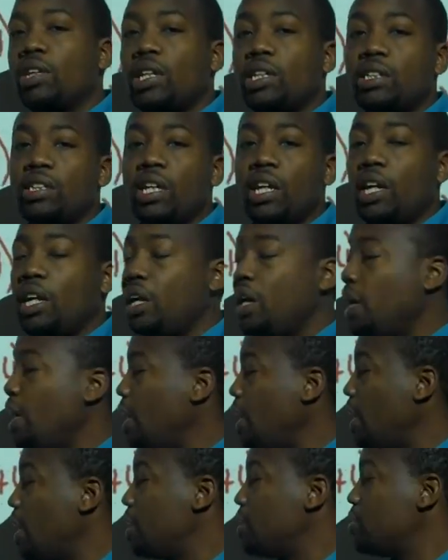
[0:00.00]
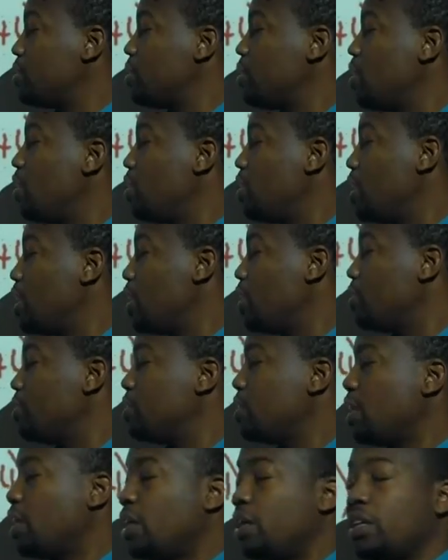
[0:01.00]
let's say x, on the other
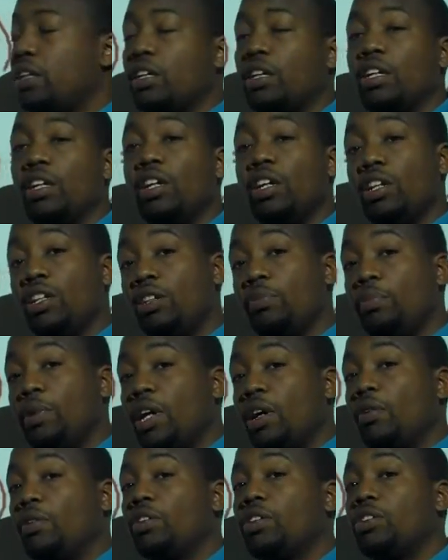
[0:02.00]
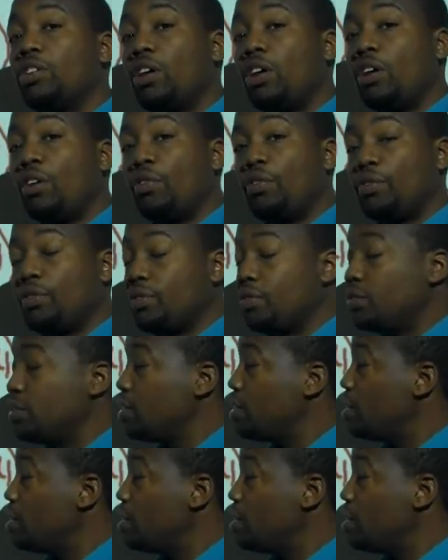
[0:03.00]
side, to be able to solve.